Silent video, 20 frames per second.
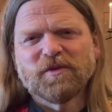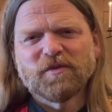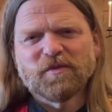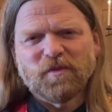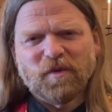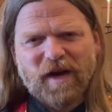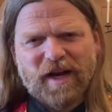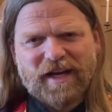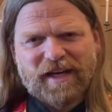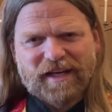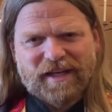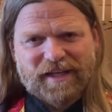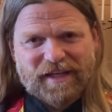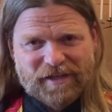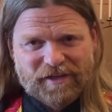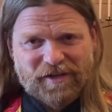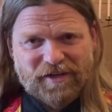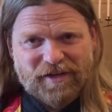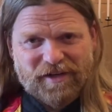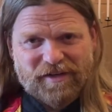right
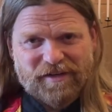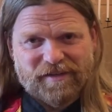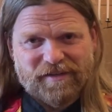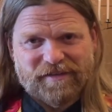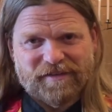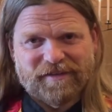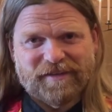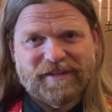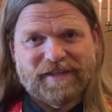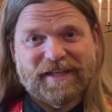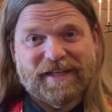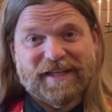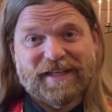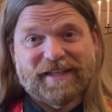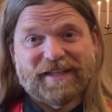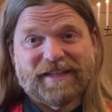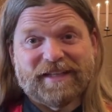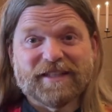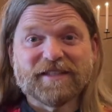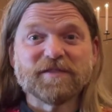here
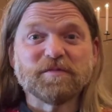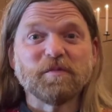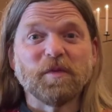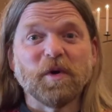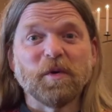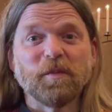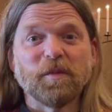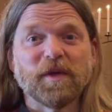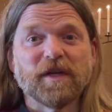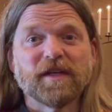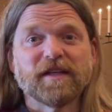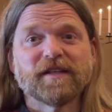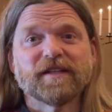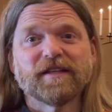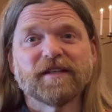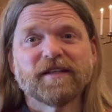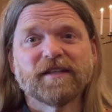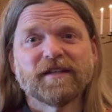in this moment,